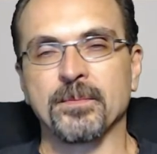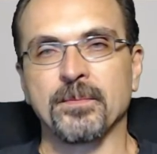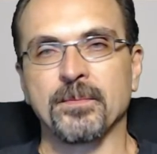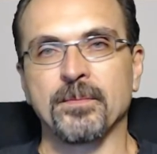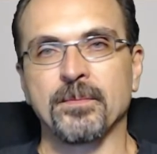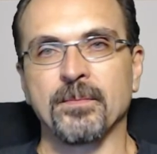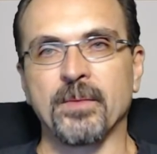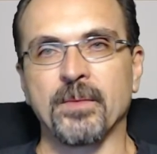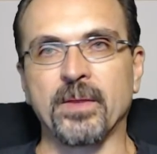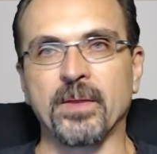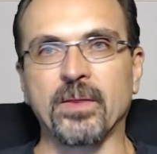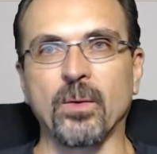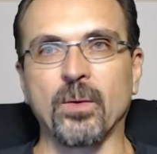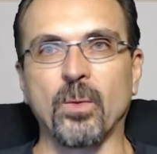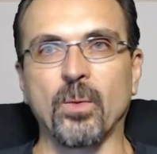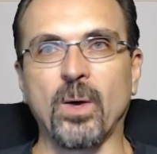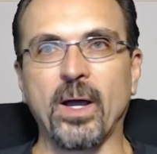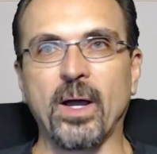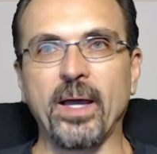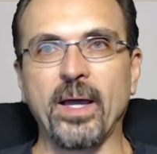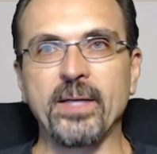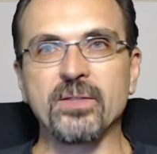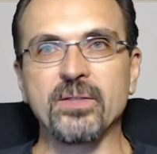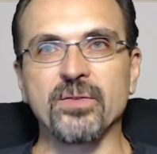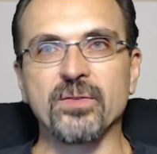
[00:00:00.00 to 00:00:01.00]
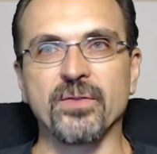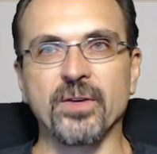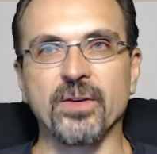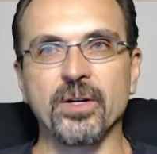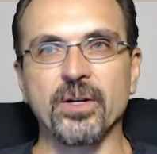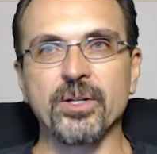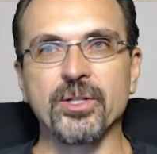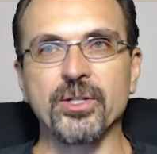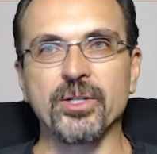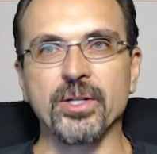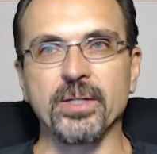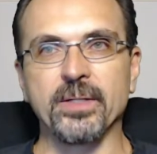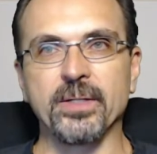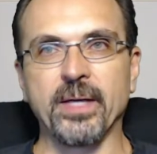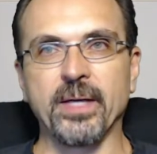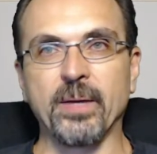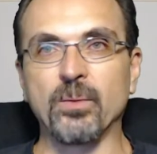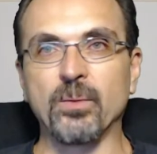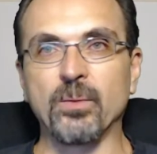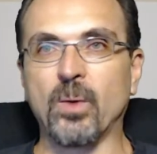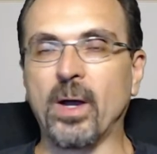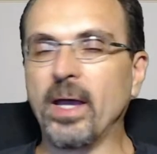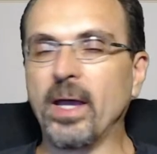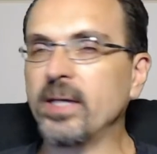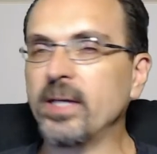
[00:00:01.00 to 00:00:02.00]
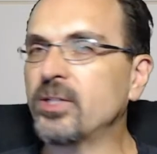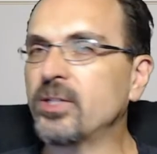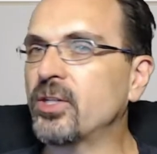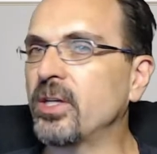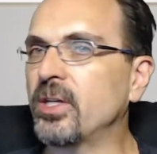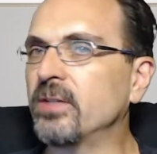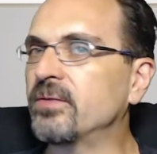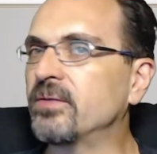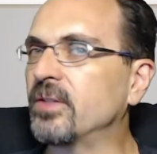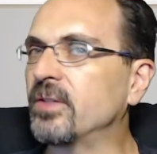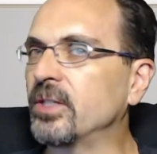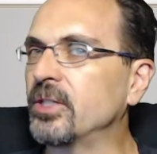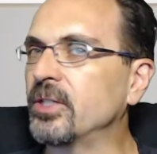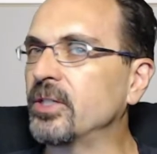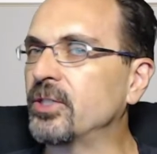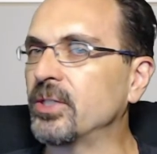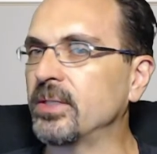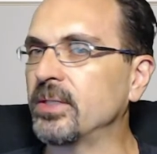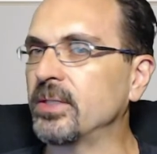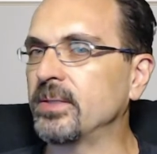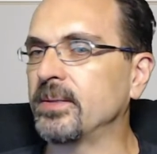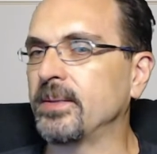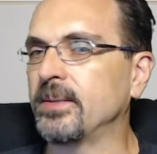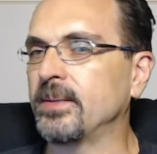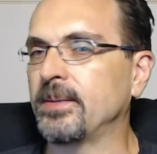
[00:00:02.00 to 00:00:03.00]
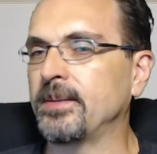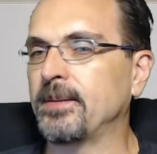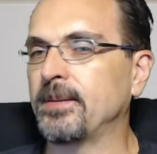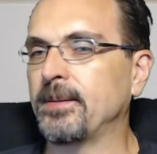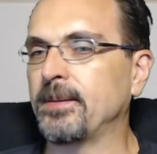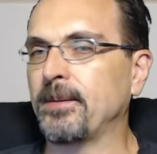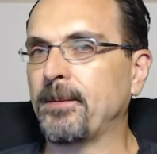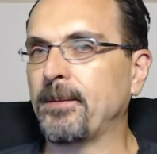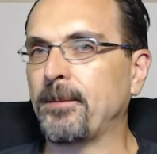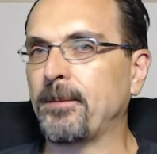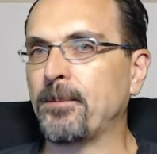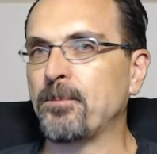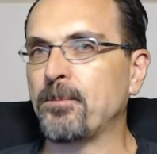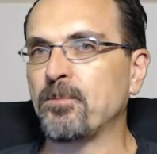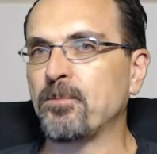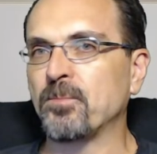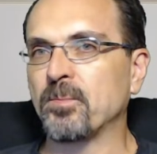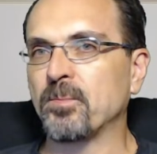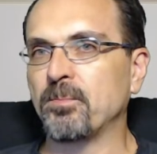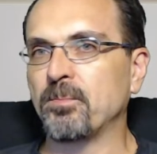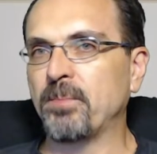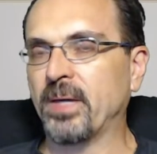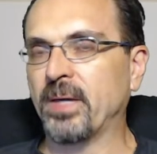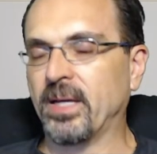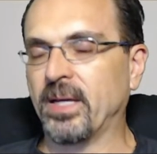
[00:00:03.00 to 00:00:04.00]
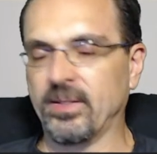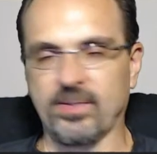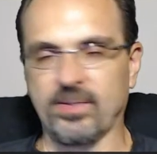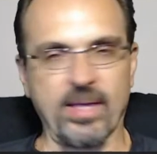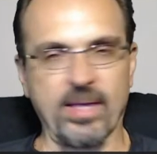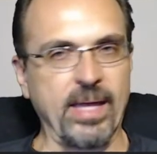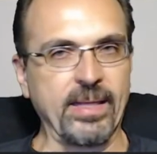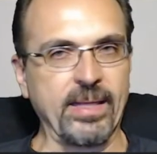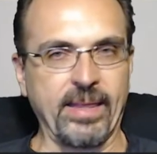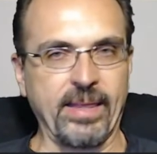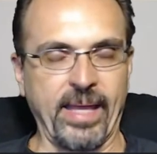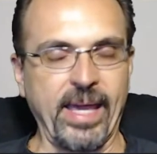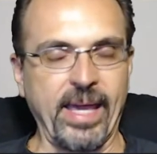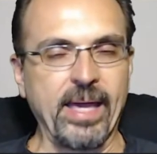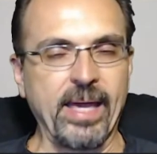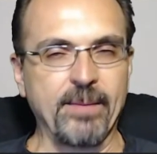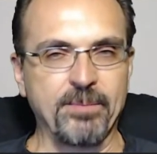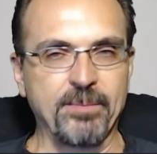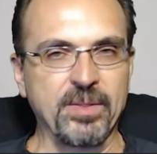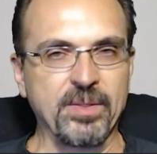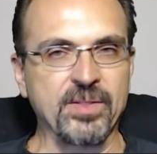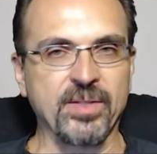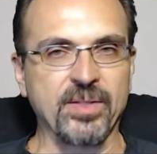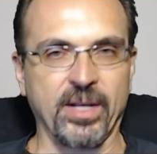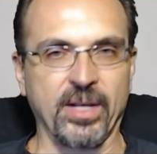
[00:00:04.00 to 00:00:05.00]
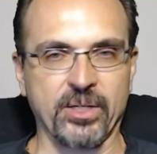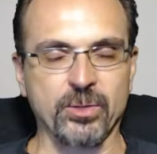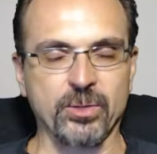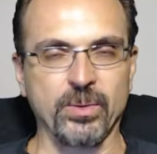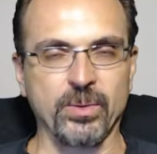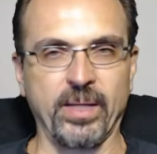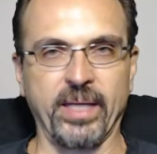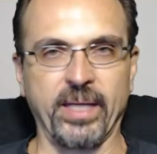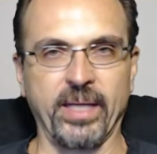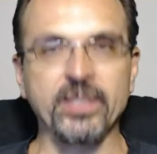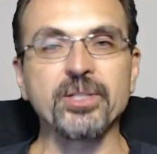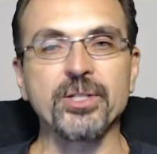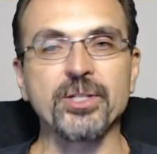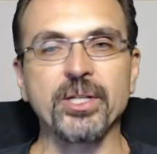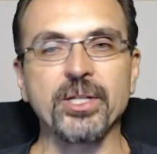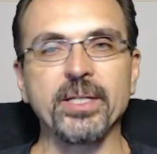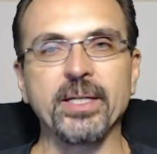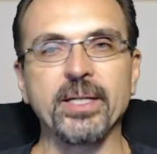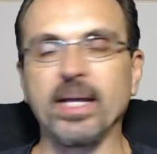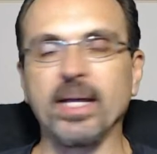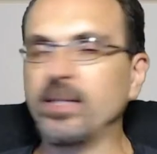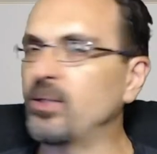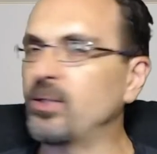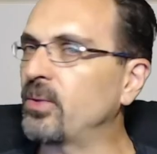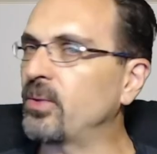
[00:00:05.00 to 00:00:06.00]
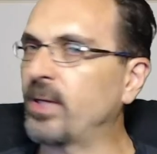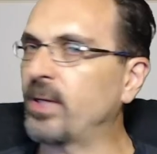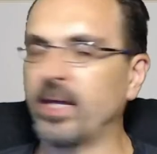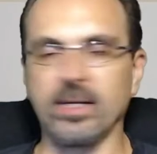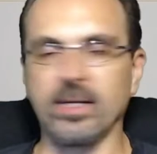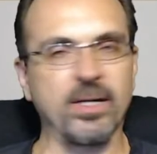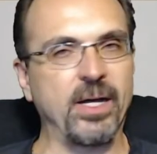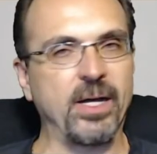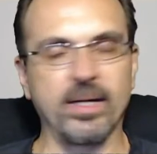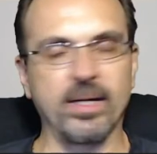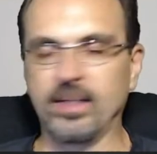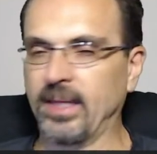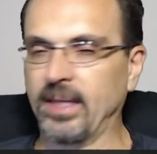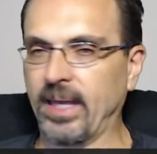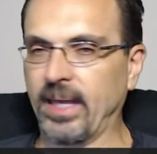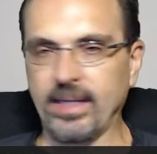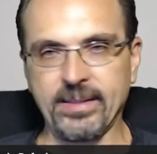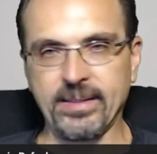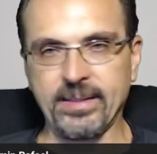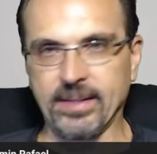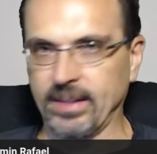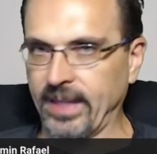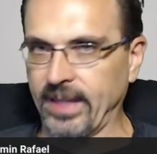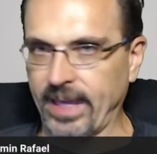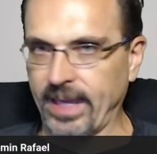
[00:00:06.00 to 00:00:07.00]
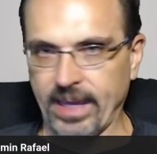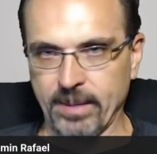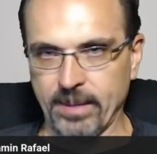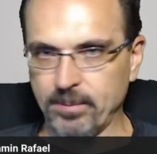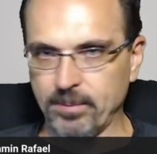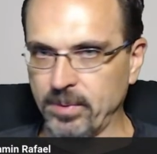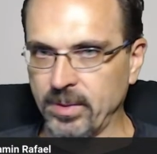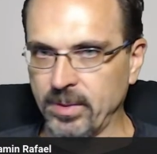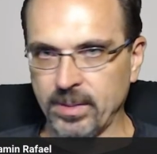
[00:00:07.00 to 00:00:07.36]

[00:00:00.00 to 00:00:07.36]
That the wise virgin, and why is she a virgin? Because that lamp is sexual energy, and you cannot light the lamp